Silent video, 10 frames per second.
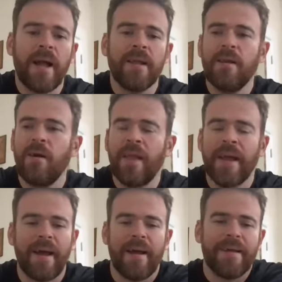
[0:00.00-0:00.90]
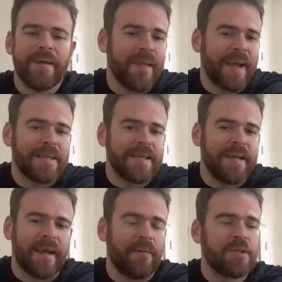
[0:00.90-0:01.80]
And you know, like I
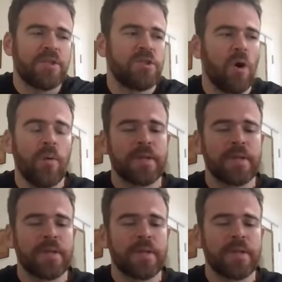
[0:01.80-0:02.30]
said, like I was so